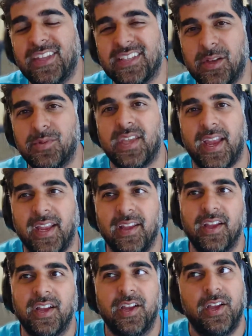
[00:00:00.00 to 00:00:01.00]
this, I was like,
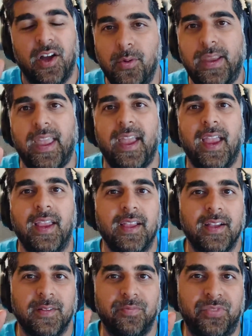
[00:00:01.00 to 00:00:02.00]
okay,
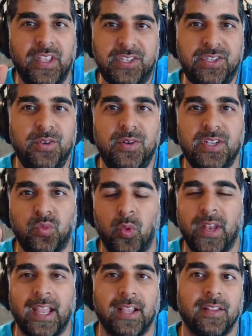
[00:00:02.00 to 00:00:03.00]
this dude is
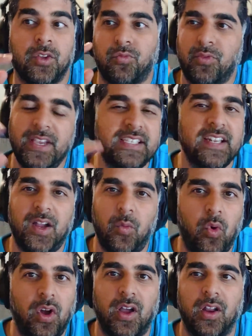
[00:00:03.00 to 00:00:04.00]
winning. The reason I
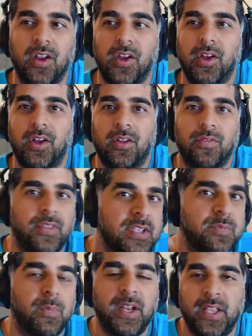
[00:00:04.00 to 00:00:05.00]
want
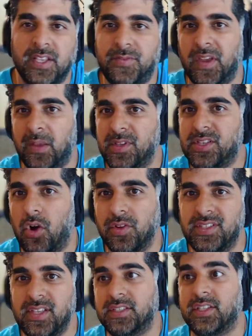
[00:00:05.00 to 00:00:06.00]
this money, this family, this all
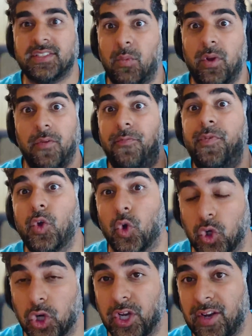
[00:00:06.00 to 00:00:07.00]
these things, because I want to feel
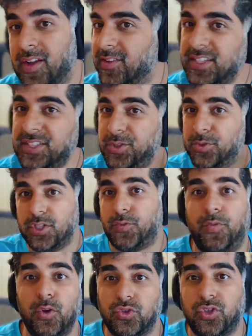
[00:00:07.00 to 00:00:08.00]
good. This dude just
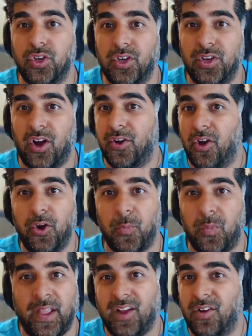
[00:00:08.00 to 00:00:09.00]
feels good on auto,
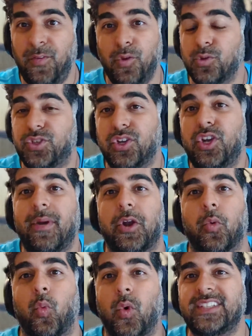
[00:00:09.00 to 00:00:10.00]
like he feels good no matter
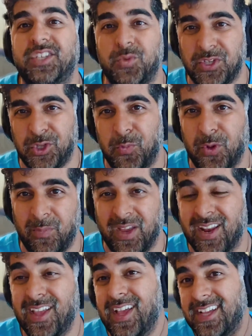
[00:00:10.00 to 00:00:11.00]
yeah. what situation you put him
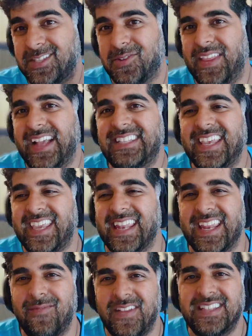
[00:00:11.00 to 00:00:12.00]
in. So that's like an
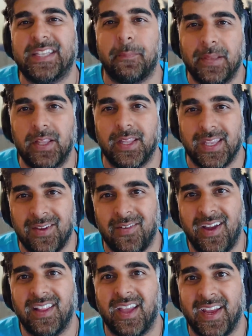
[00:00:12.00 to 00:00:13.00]
invincibility,
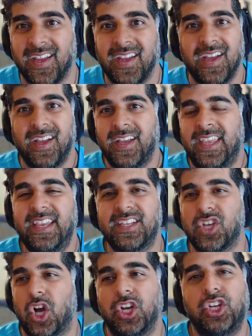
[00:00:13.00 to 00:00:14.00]
right? Like he
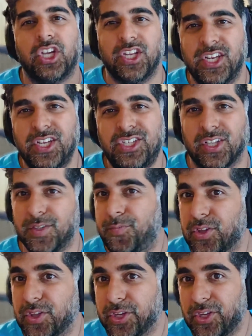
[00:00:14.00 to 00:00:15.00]
is unconditionally
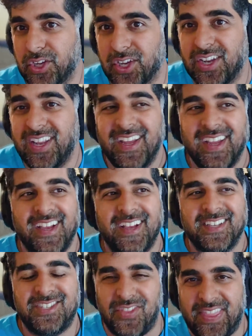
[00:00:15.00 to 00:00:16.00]
feeling good.
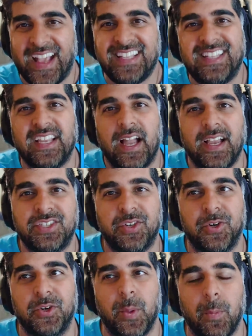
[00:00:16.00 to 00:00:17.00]
So that's the guy I
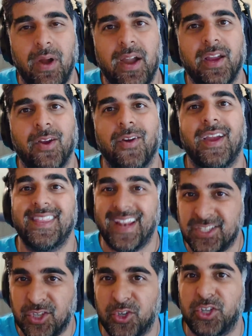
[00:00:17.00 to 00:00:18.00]
started to admire. And then
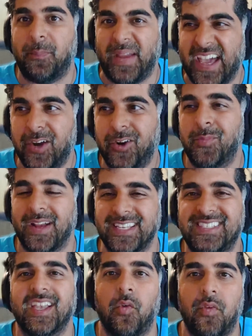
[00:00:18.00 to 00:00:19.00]
I started to pattern
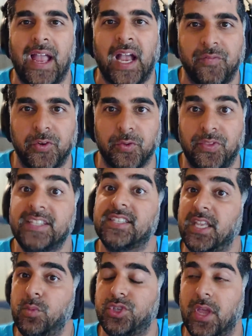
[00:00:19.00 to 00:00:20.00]
myself after things
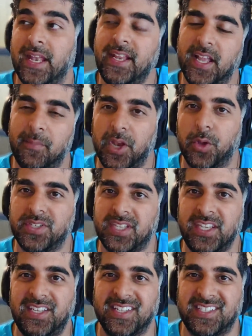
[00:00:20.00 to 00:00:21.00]
that he was, anytime I noticed
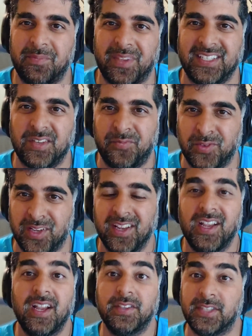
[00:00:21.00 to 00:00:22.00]
he did something different
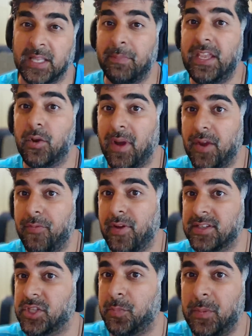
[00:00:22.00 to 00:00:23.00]
than me or my
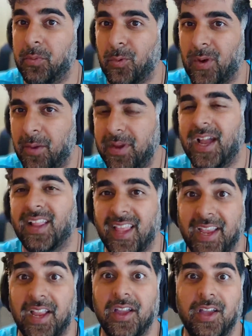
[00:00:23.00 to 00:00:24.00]
friends or the people around me, I like